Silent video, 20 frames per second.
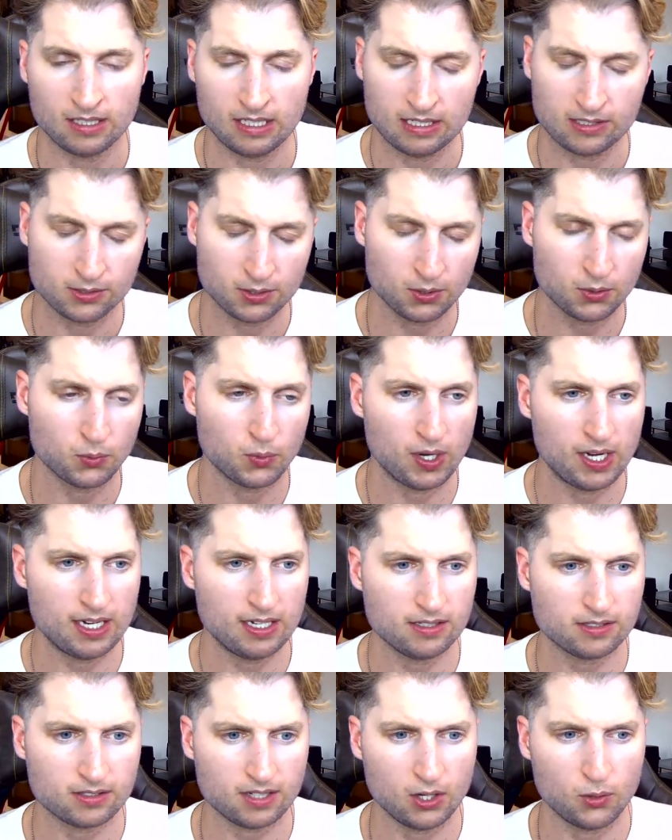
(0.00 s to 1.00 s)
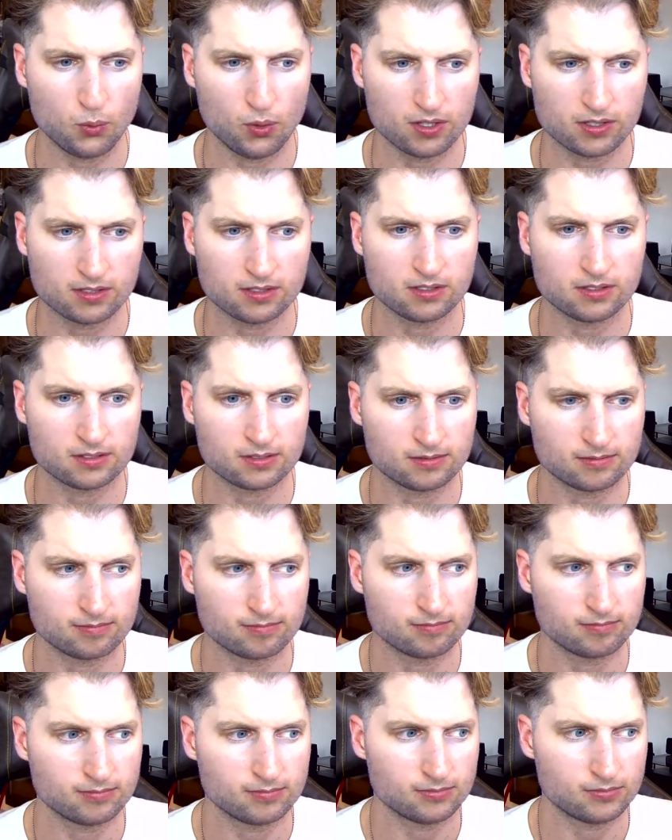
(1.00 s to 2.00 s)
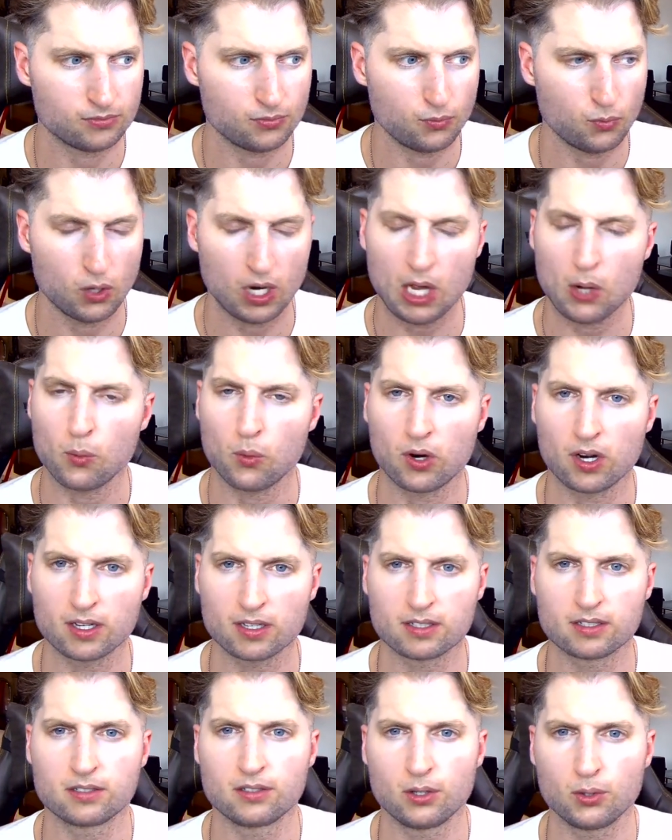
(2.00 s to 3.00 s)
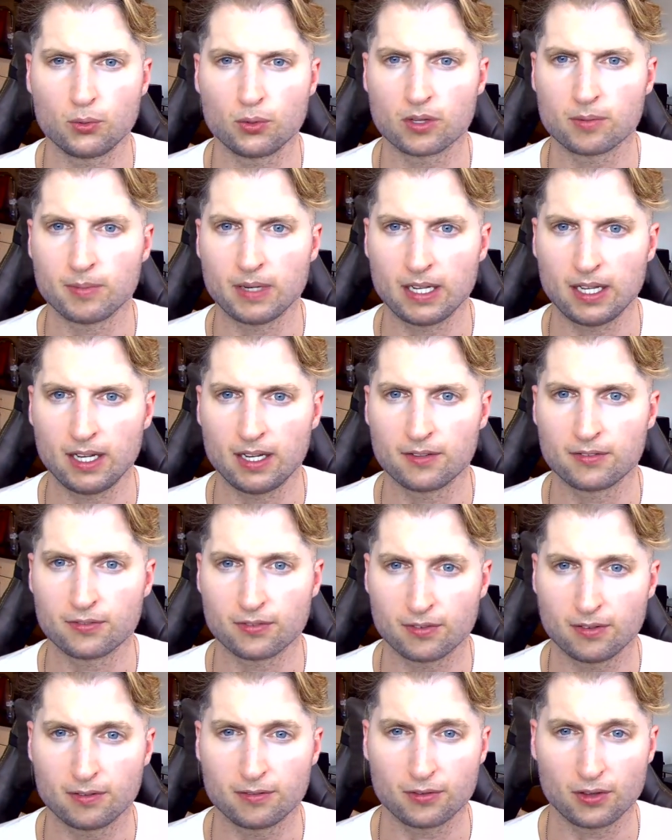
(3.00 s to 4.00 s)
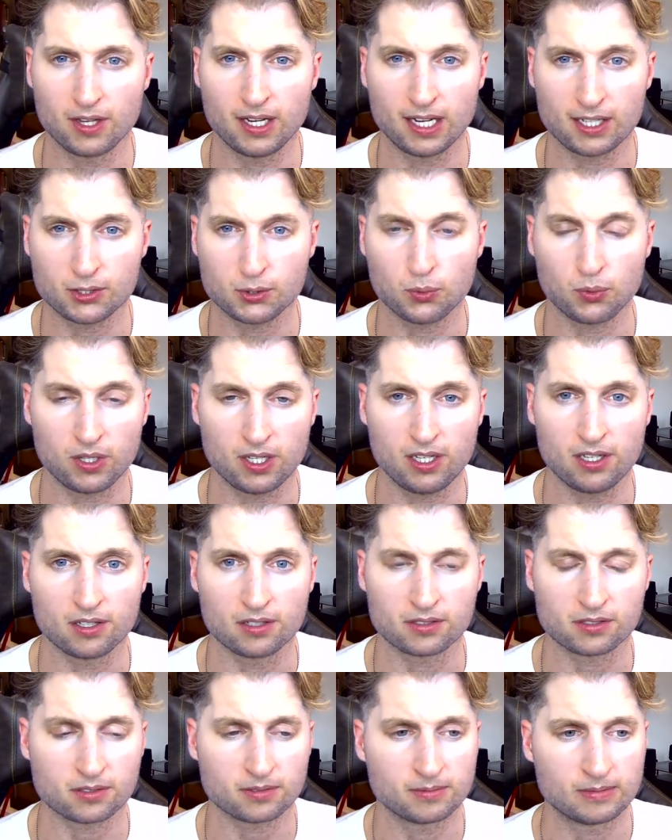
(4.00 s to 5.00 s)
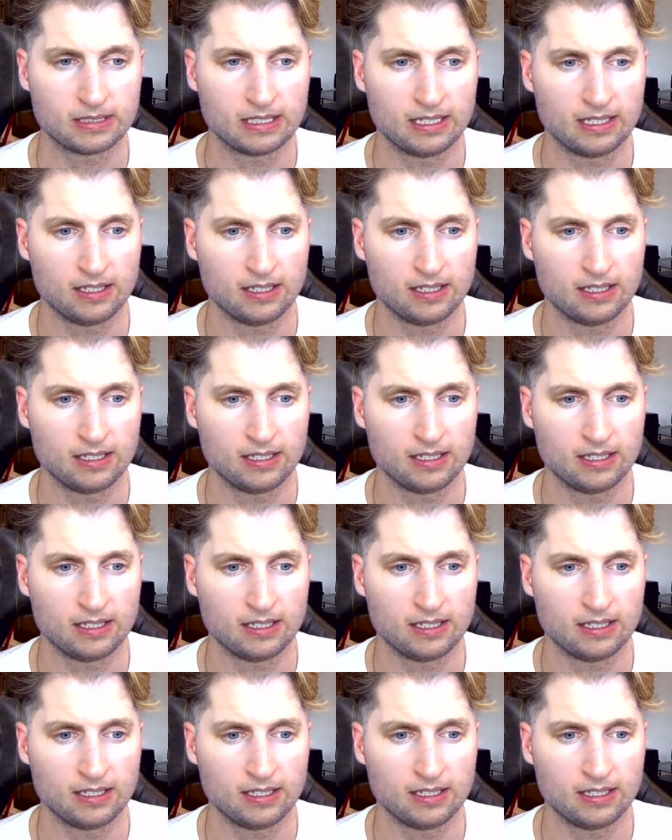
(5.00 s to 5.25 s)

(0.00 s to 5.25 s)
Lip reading: in certain ways, it wasn't what I wanted to do with my life for the next 20 years.